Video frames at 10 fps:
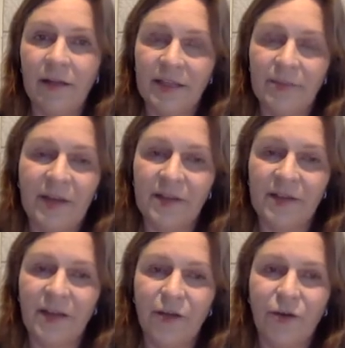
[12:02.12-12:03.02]
the next person
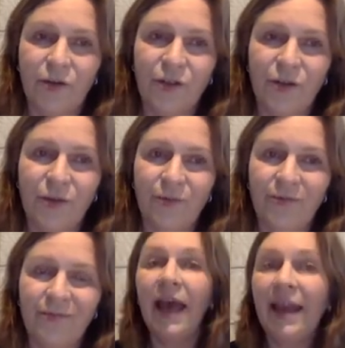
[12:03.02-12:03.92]
can continue.
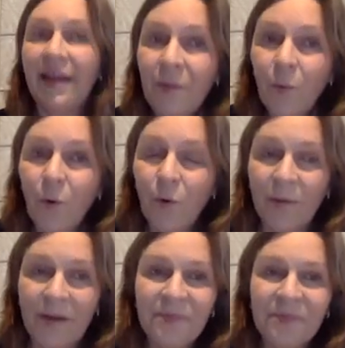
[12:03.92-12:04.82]
Another warm
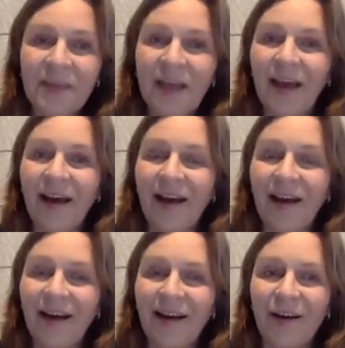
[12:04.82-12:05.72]
up
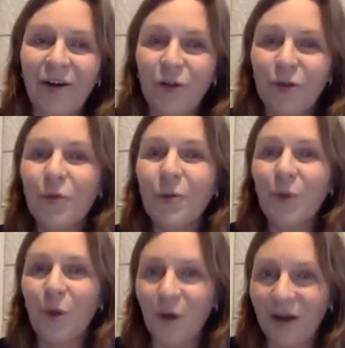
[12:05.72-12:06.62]
uh, called
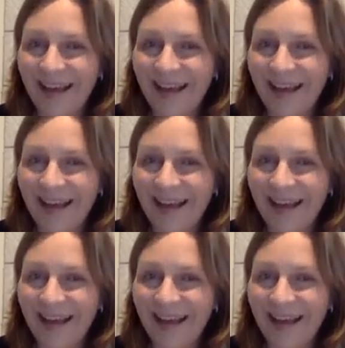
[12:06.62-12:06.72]
football,